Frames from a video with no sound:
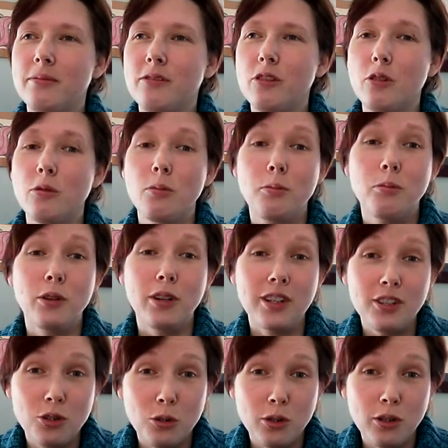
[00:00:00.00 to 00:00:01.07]
a few
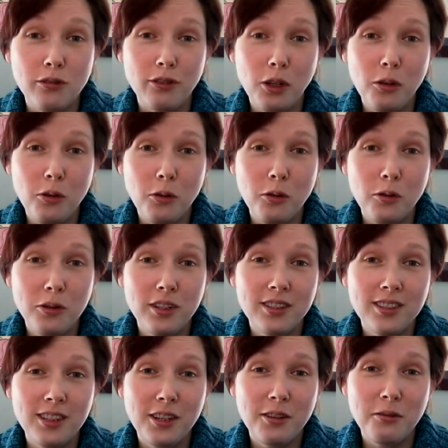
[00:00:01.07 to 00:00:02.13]
bricks short of a load
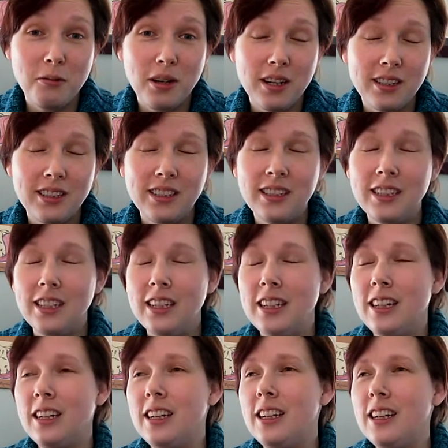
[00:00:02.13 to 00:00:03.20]
is another one
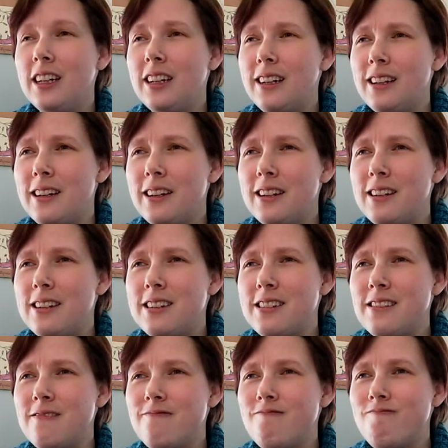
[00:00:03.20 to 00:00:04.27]

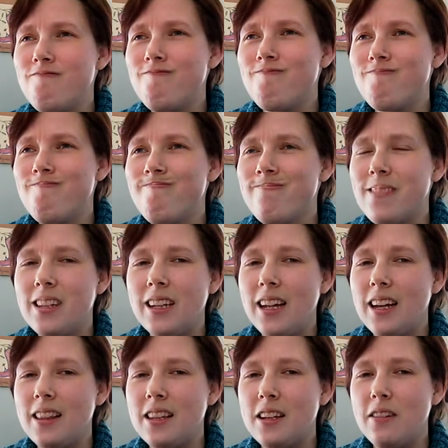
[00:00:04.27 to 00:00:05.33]
um, i
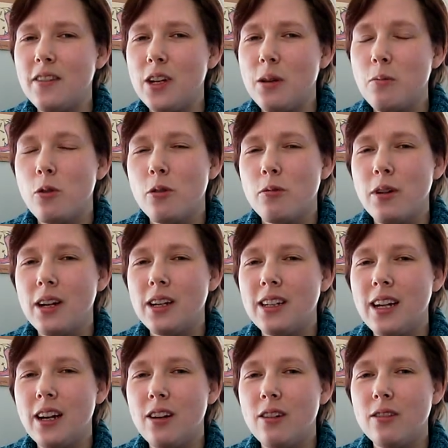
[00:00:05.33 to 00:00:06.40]
can't think of any more right
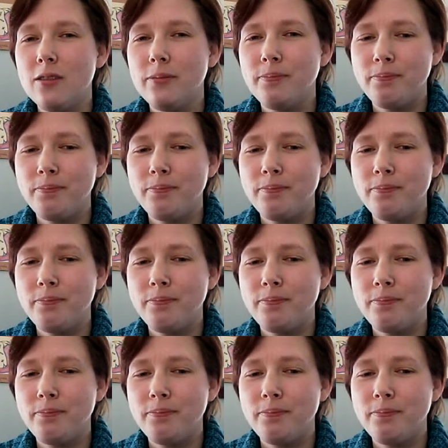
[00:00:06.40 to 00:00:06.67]
now